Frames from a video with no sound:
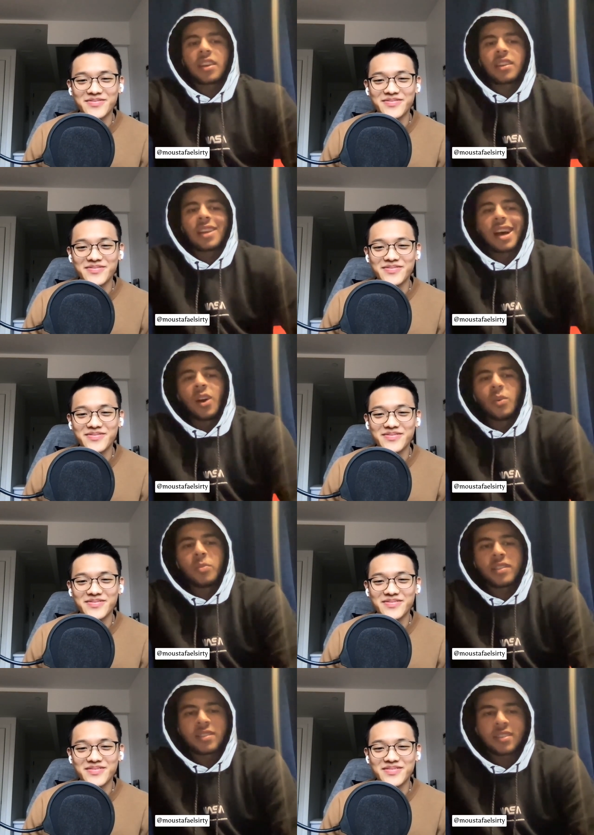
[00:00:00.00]
Speaker 1: I think
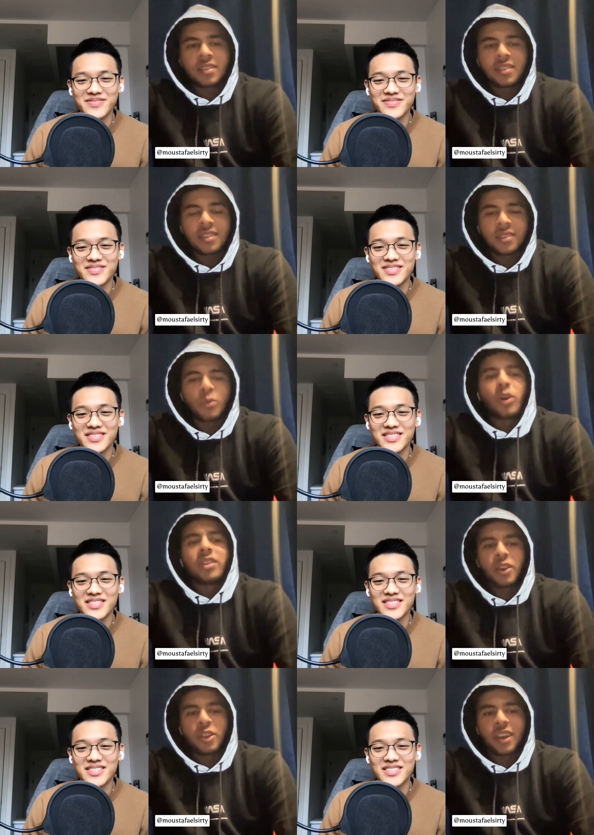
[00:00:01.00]
now, but
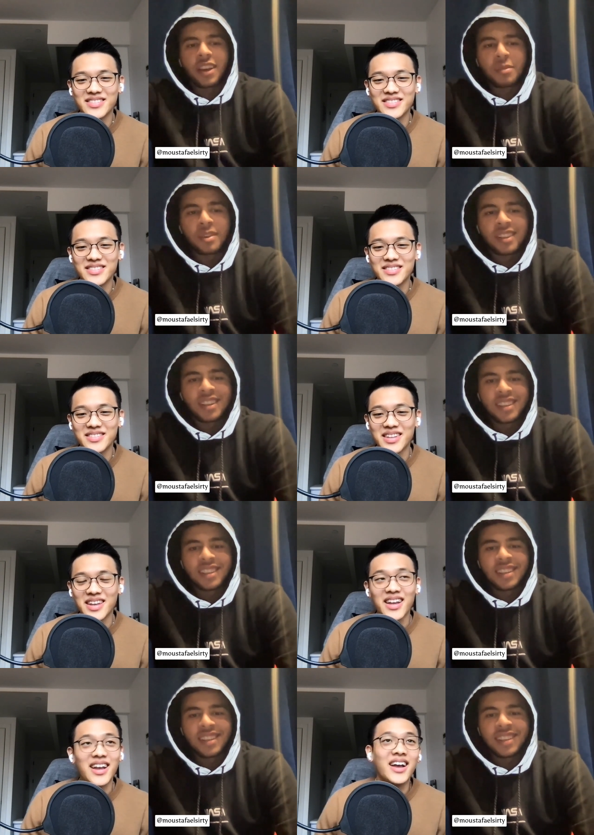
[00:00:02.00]
what do you think about that?
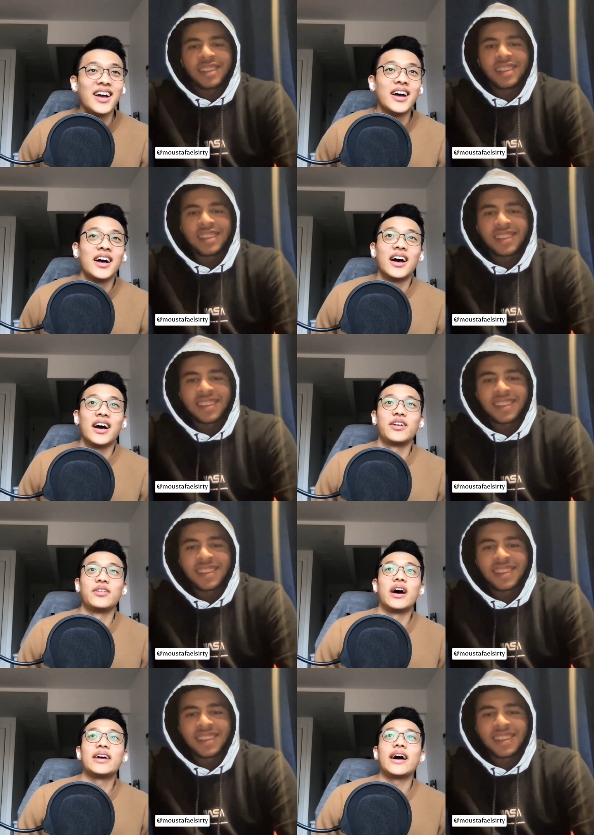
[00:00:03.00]
Speaker 2: I
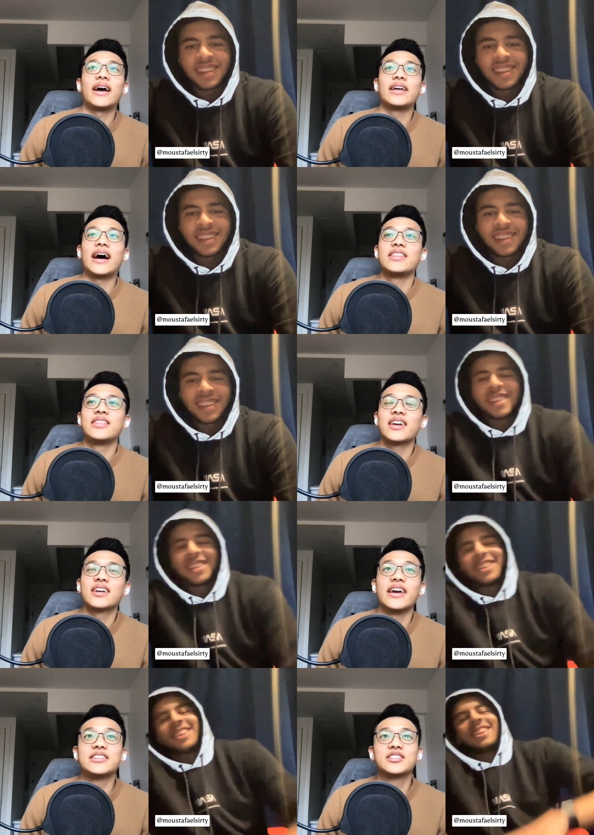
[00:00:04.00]
don't know. I, I, I,
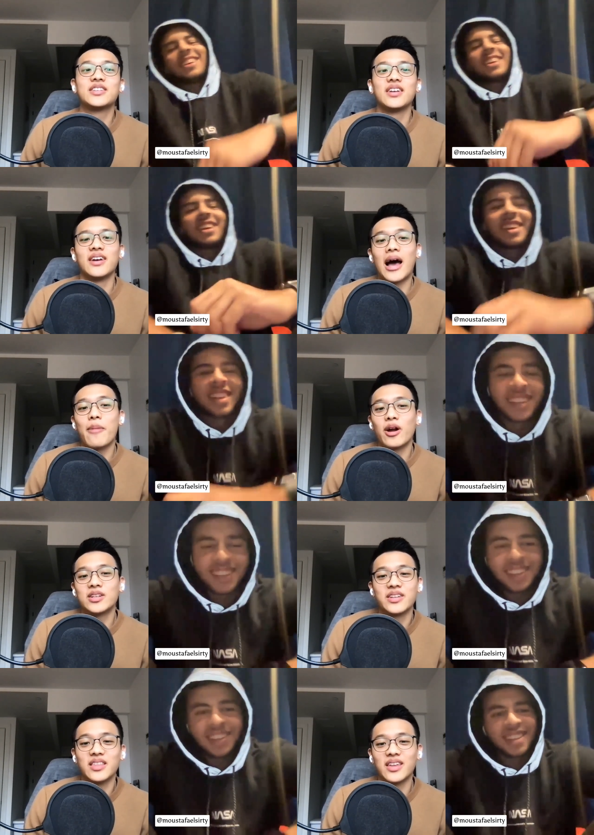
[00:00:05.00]
think it's, I
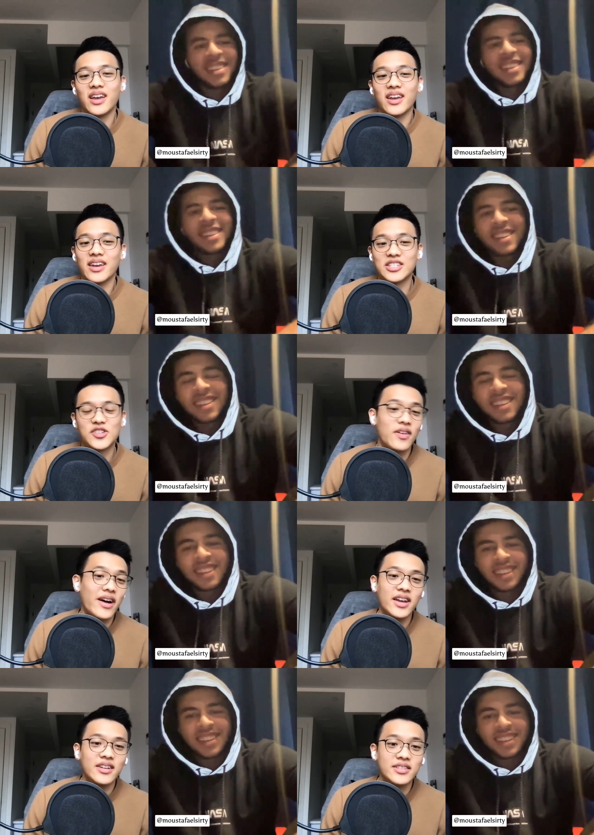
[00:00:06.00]
personally think it's
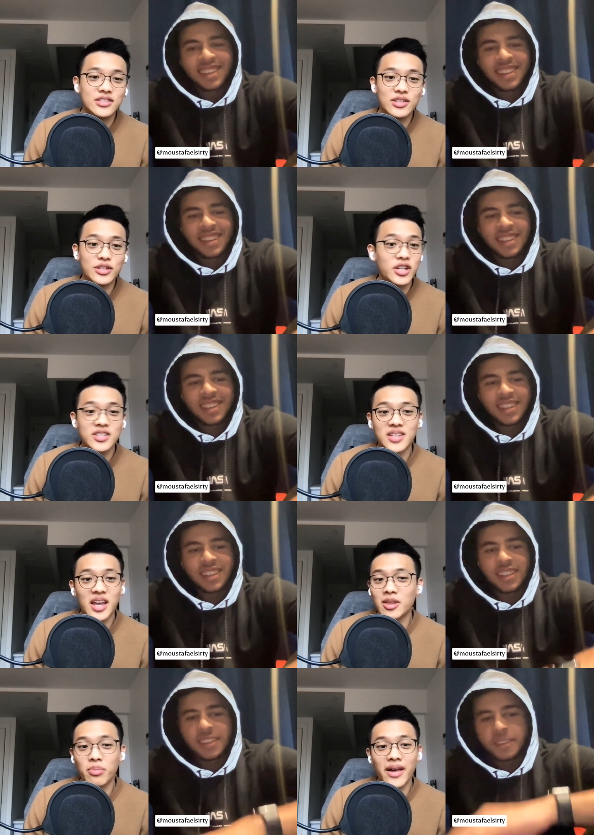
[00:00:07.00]
fine to just
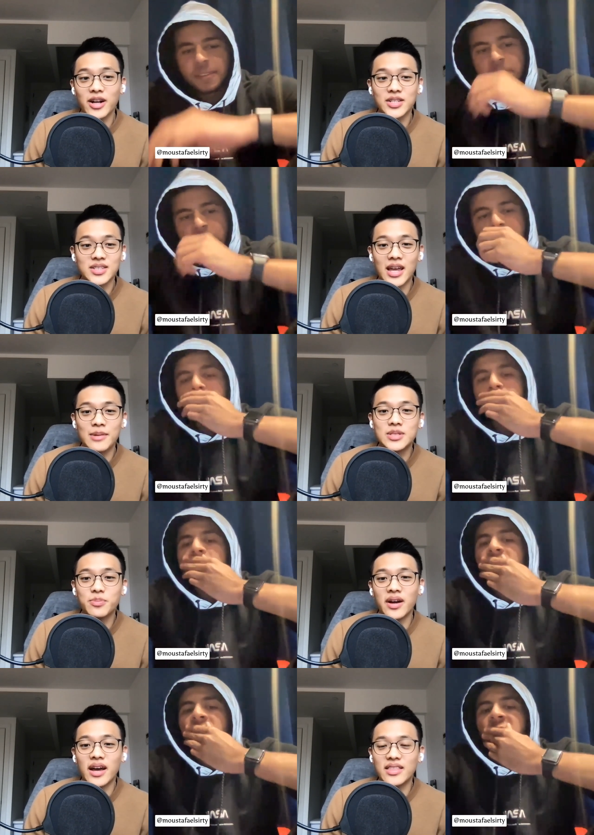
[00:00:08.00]
say the players' names,
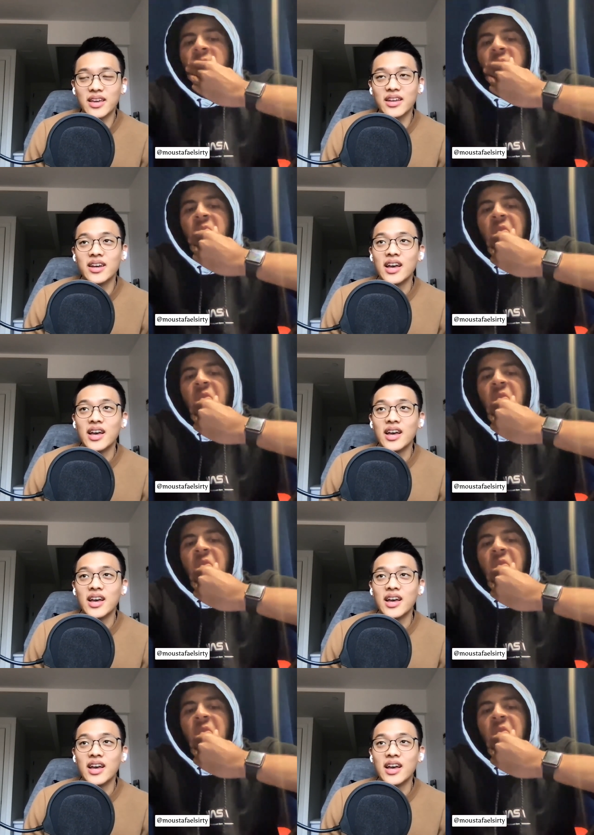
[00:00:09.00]
but I think